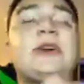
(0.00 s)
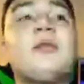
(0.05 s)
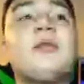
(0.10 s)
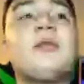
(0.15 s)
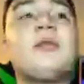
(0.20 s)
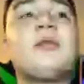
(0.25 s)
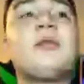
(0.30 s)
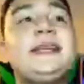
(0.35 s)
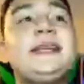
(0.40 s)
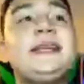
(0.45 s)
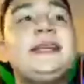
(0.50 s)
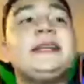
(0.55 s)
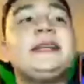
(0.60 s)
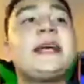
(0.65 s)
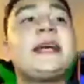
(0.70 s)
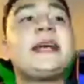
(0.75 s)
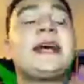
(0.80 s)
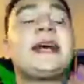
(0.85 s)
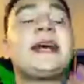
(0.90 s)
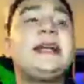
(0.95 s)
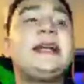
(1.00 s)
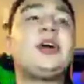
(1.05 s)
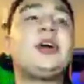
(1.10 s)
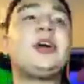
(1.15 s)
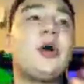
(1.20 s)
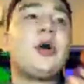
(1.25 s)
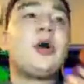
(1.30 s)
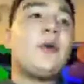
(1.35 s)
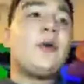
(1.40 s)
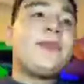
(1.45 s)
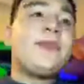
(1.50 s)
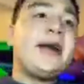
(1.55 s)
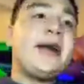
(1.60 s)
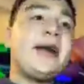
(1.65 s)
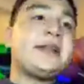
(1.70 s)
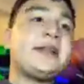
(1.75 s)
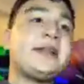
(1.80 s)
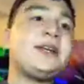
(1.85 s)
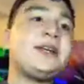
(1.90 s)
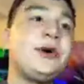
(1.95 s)
ideas. I kind of go with
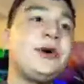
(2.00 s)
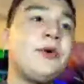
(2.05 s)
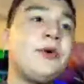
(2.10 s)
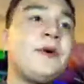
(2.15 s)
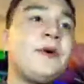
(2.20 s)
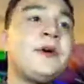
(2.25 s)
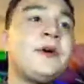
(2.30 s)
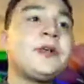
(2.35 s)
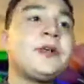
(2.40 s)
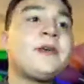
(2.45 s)
it too.